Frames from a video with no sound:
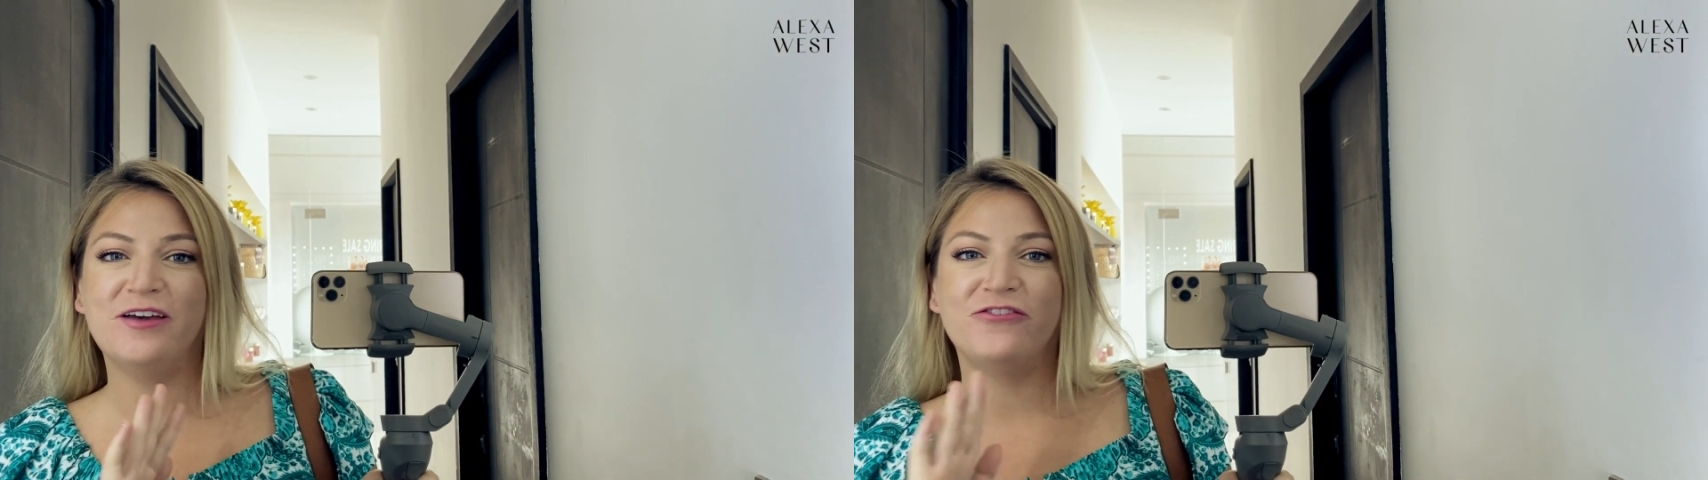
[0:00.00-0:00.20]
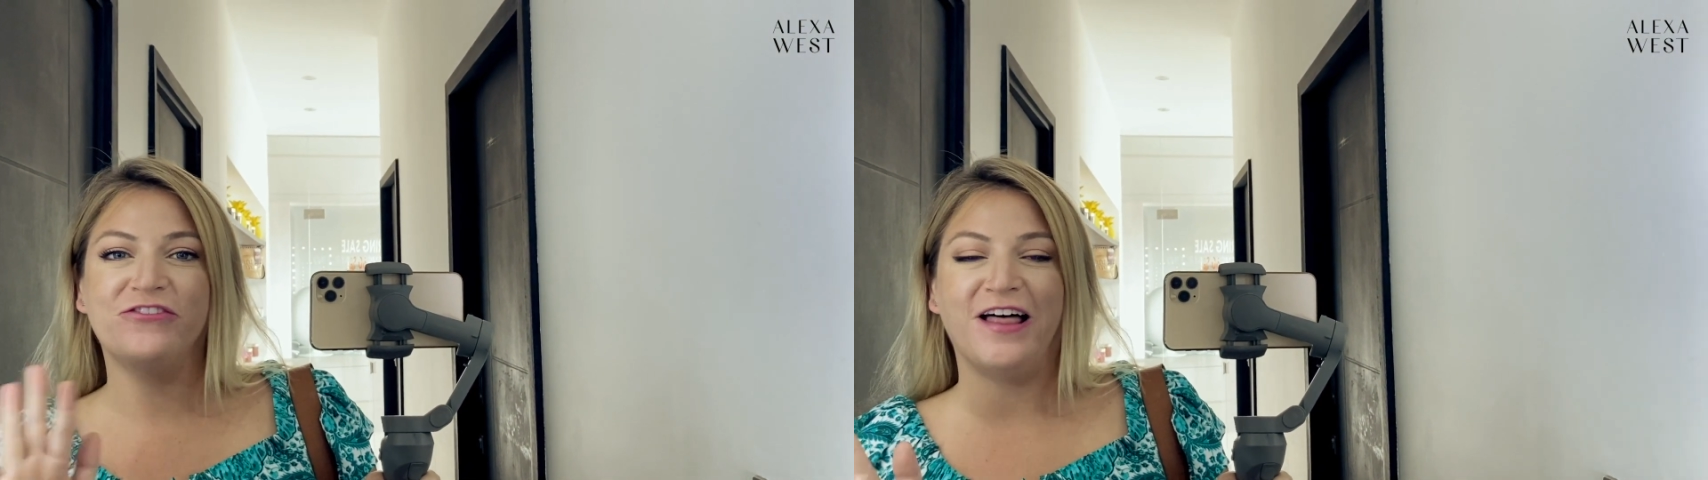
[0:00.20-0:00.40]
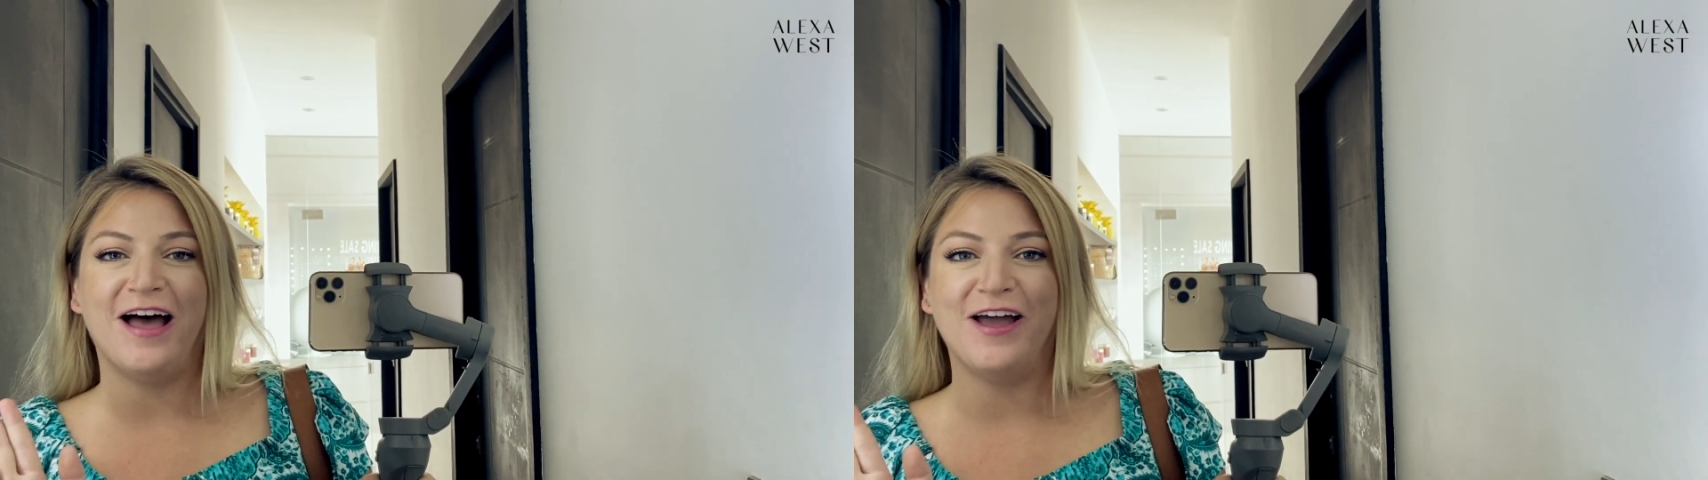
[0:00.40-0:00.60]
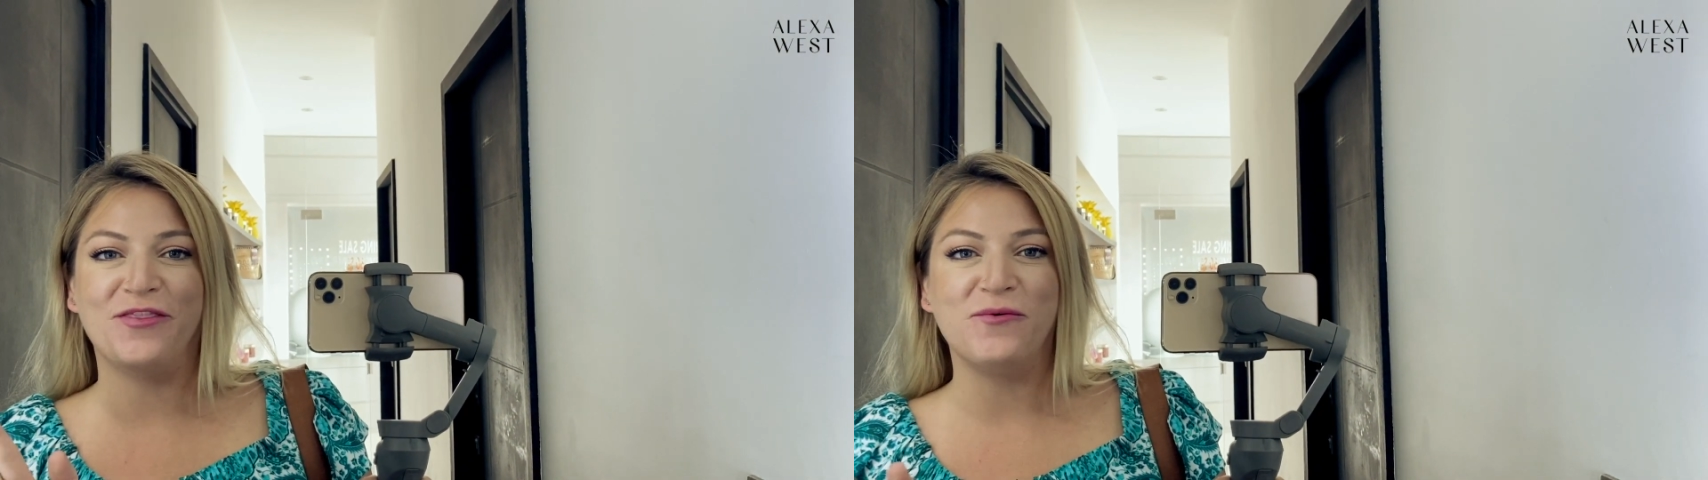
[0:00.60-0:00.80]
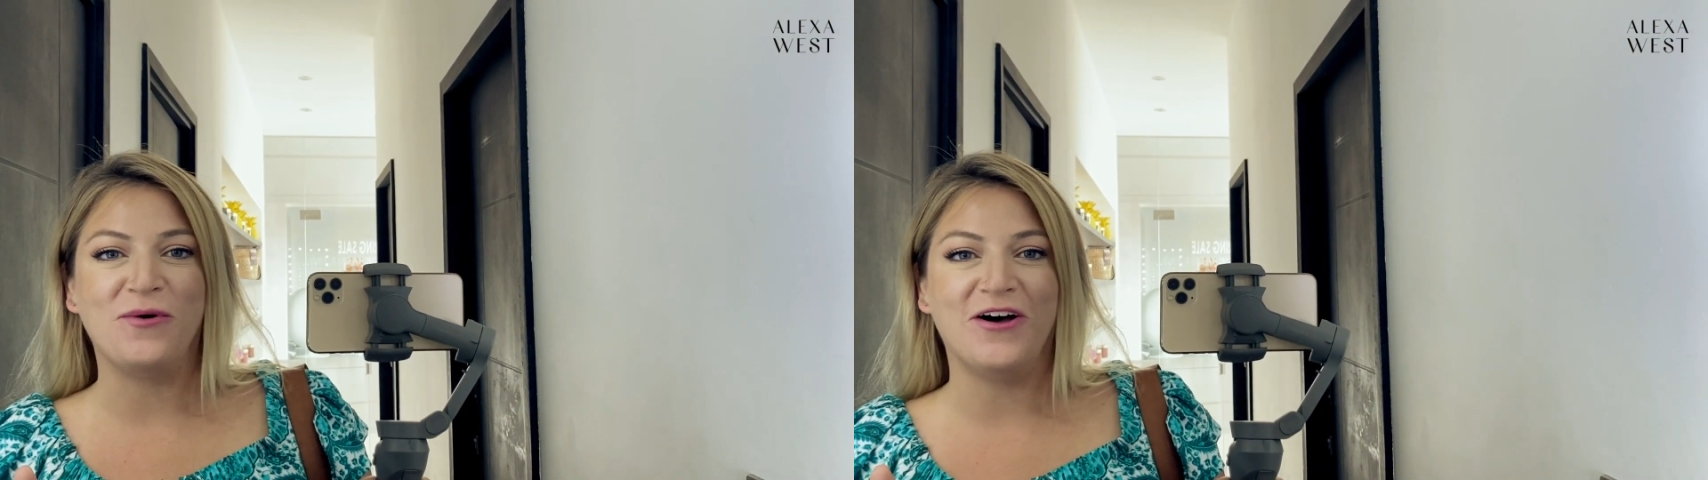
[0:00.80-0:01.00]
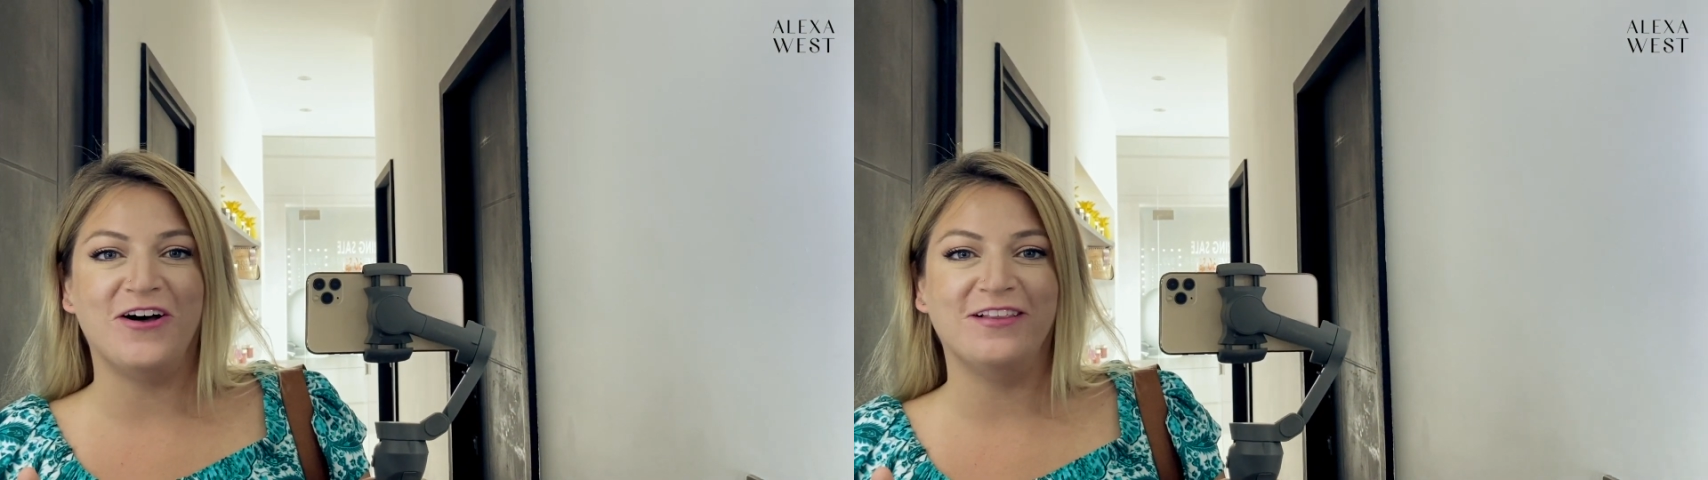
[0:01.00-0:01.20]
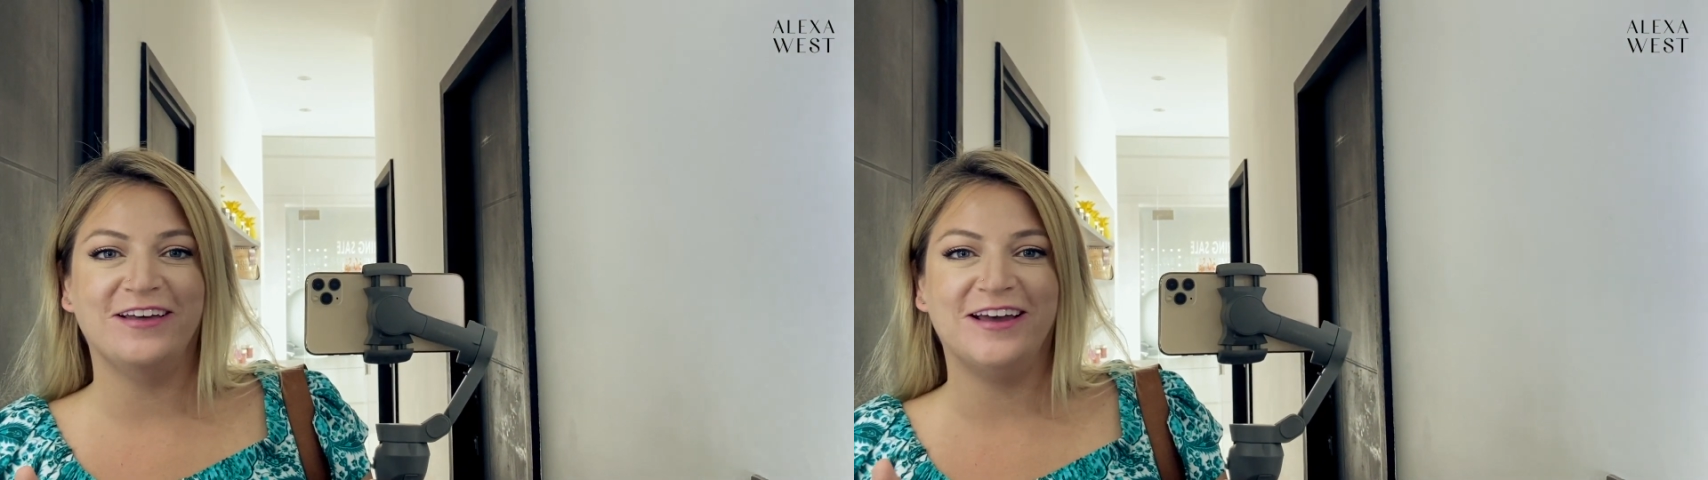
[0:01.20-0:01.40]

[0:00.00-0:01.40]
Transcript: a fly on the wall.